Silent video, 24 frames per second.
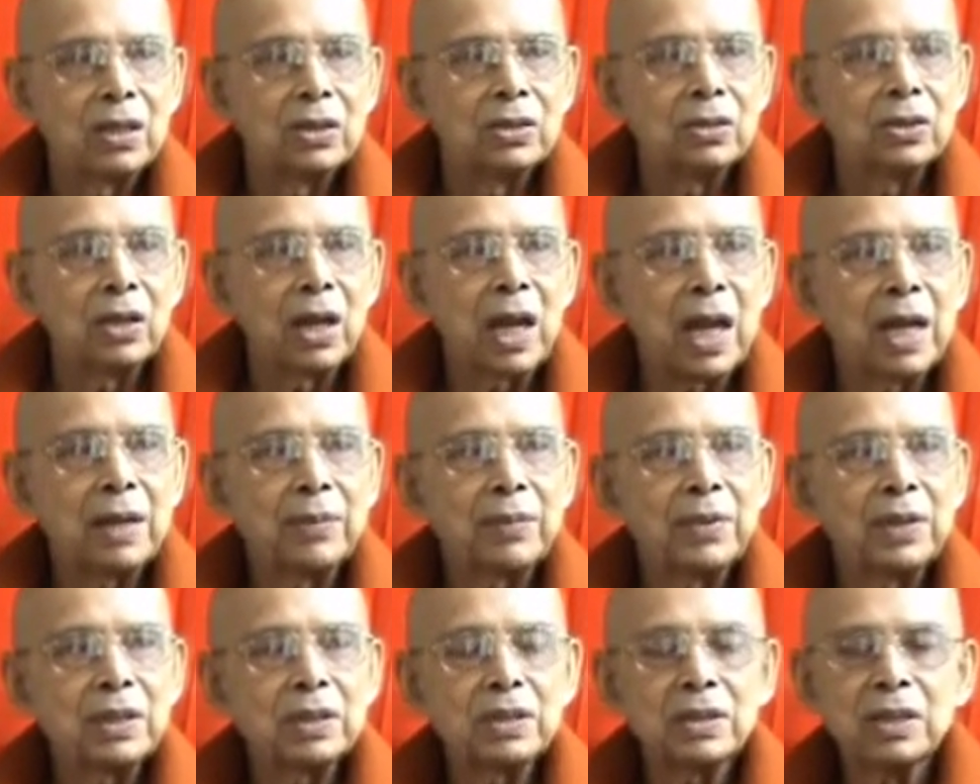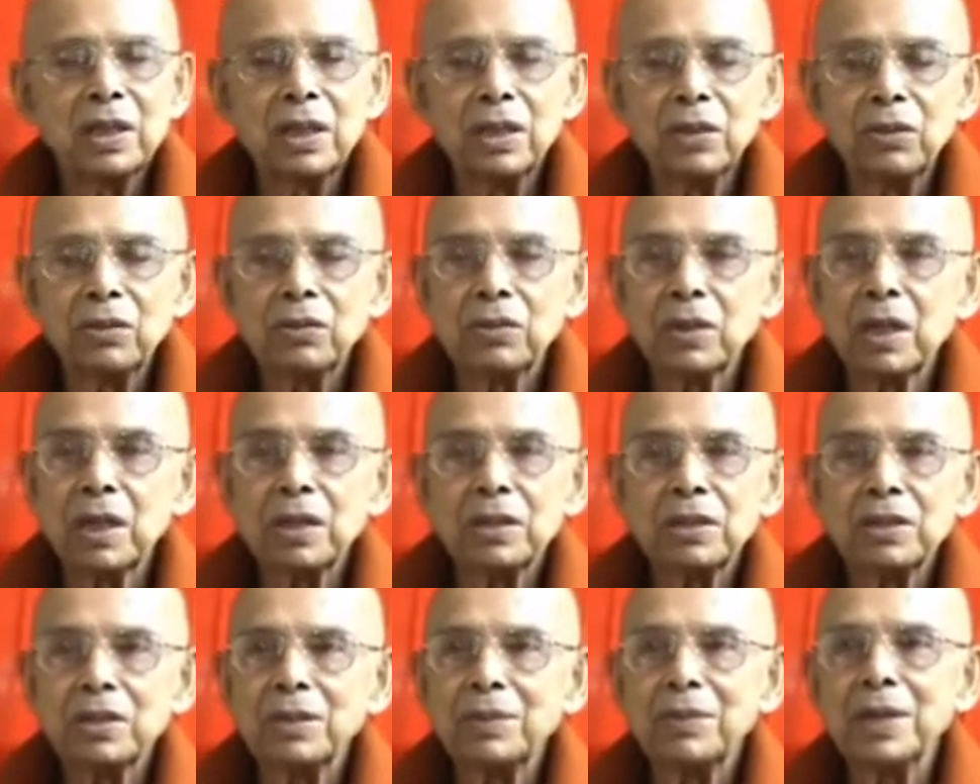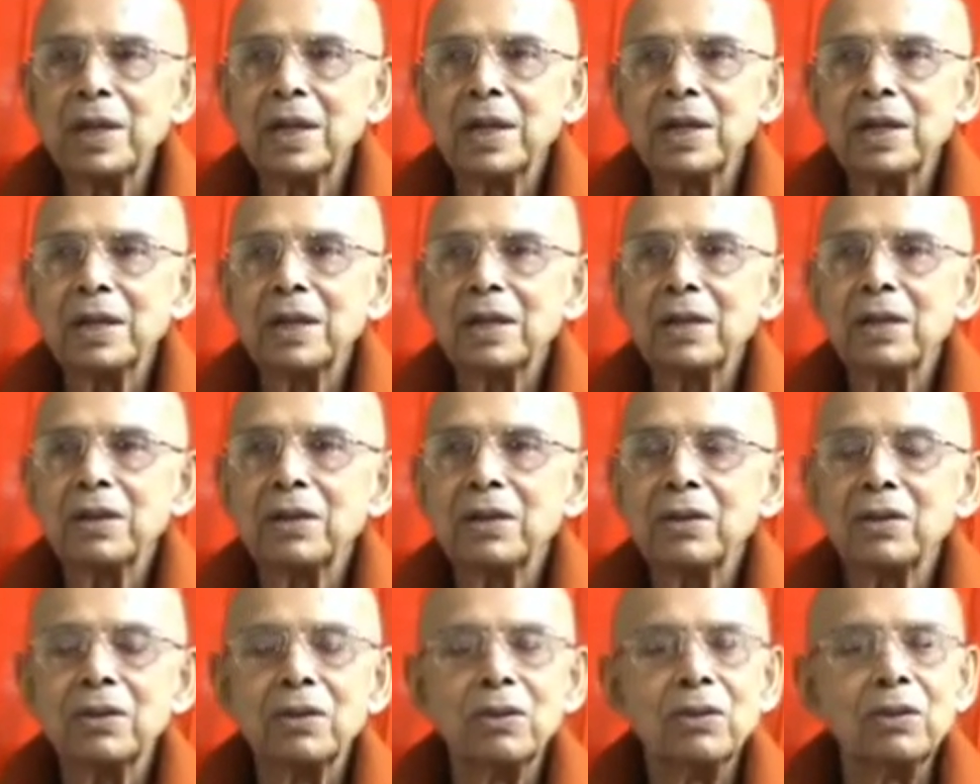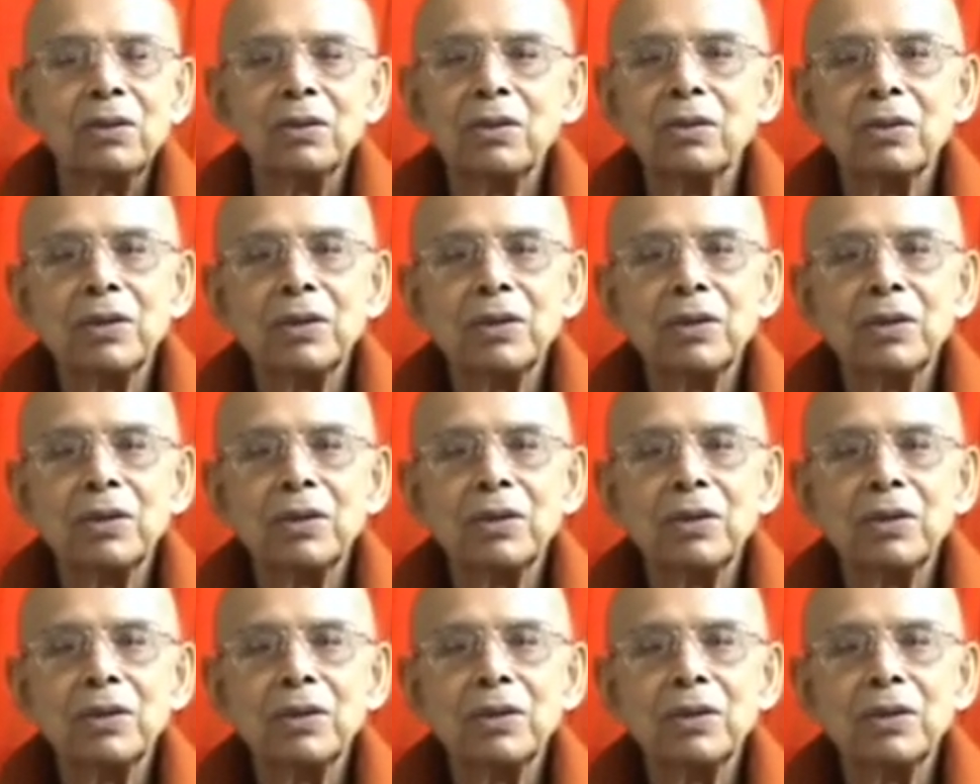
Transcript: So if it is a neutral, similarly, you